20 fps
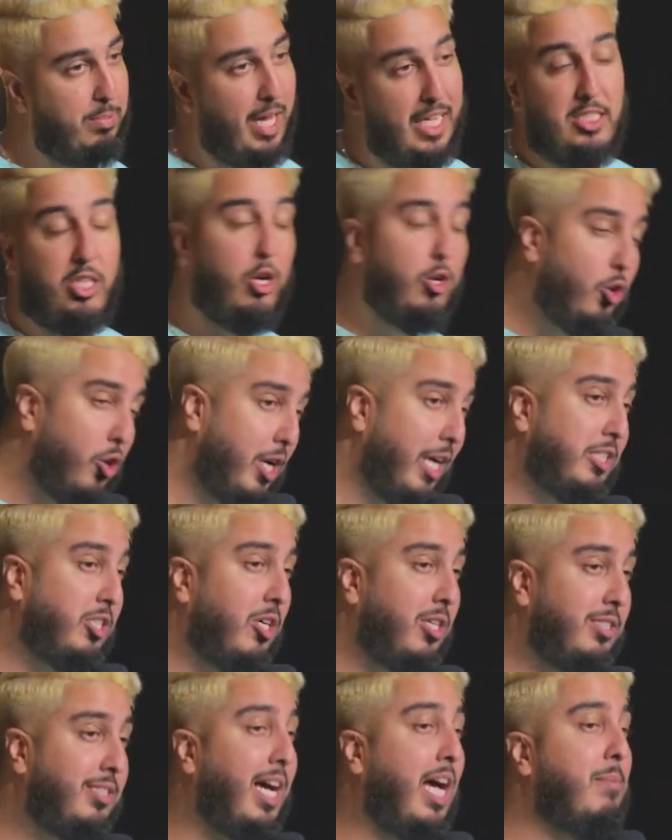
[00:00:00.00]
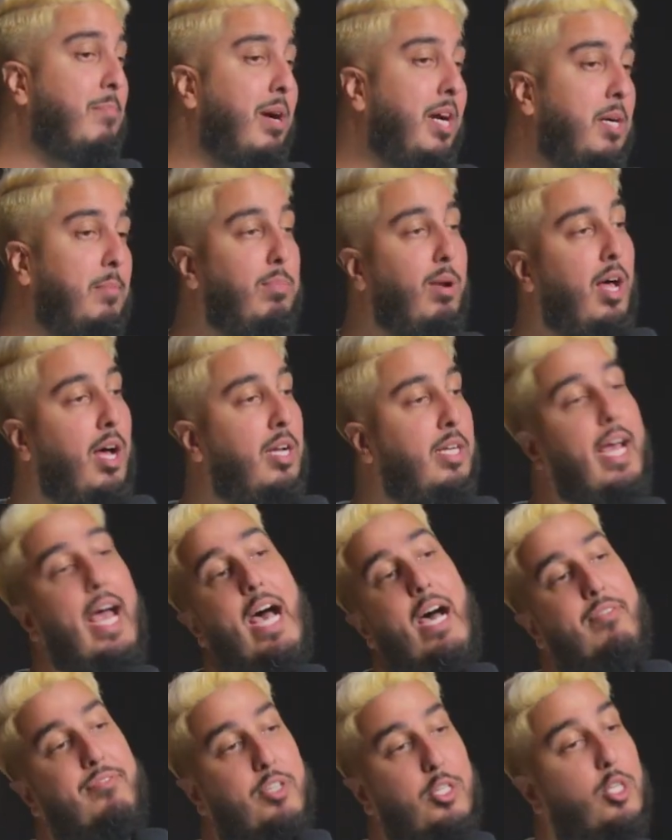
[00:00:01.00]
I started dyeing my hair blonde
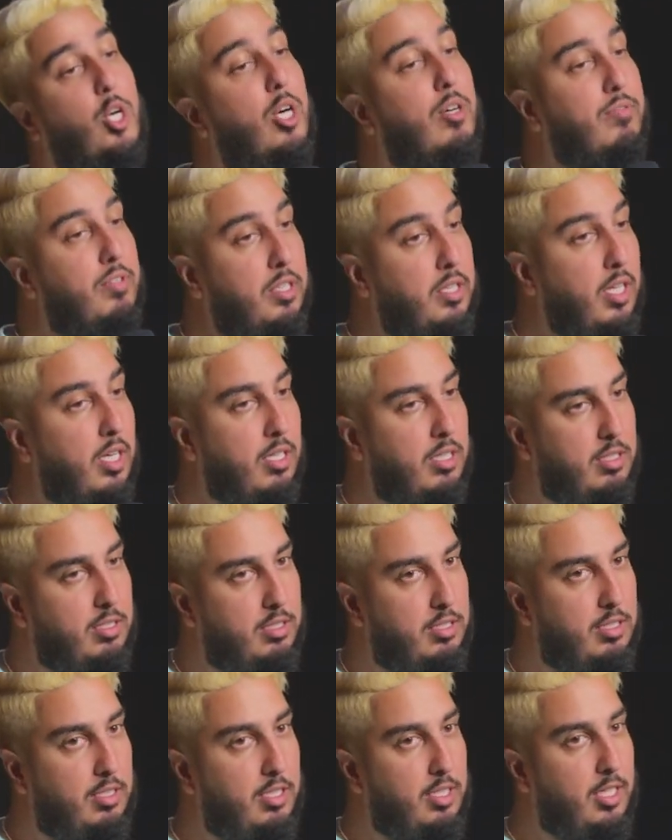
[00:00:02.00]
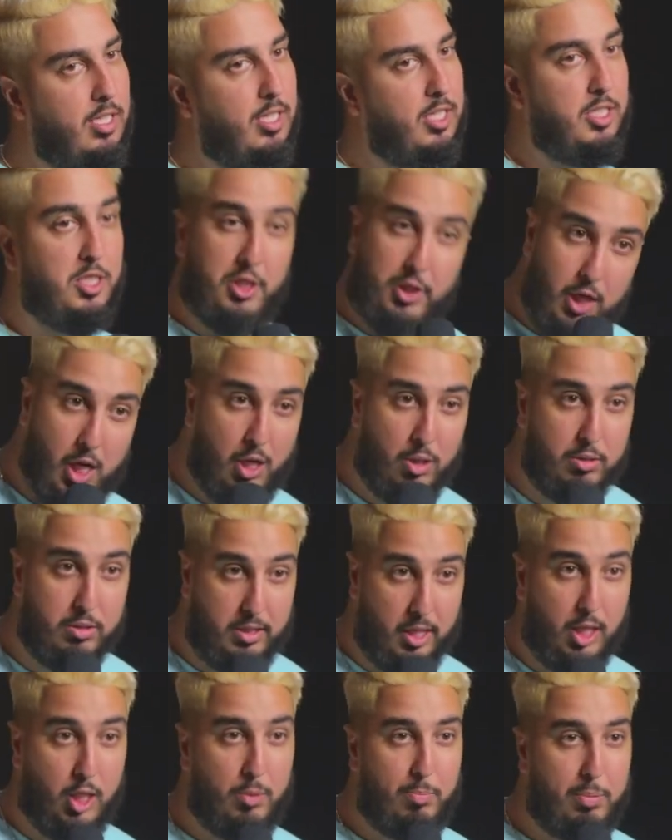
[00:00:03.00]
after COVID though. Do you know how
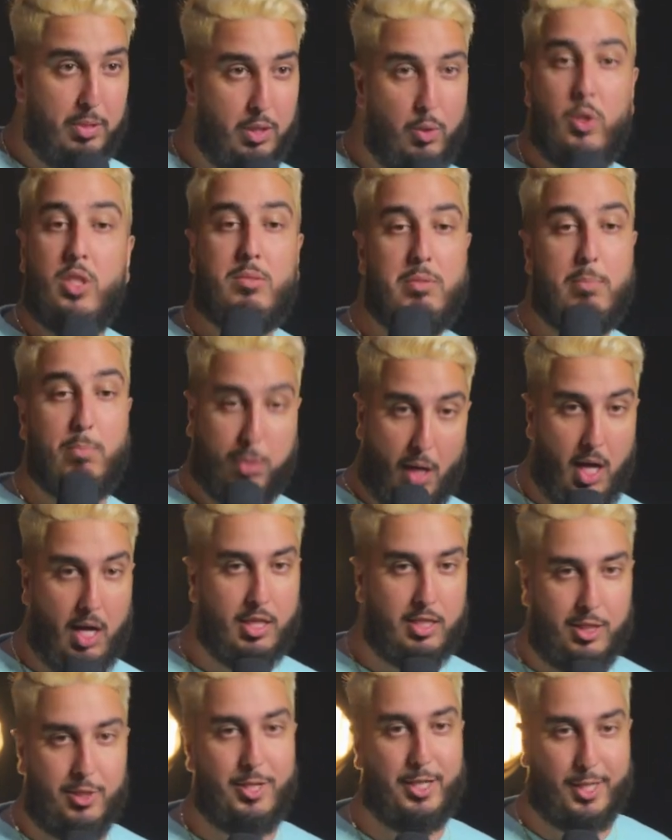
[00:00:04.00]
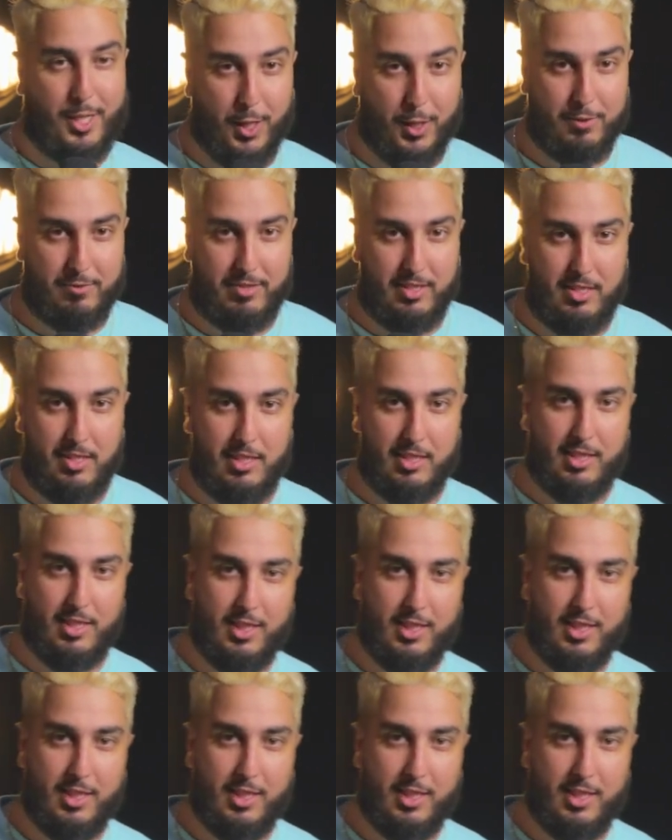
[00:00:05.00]
dope it was to be blonde during COVID?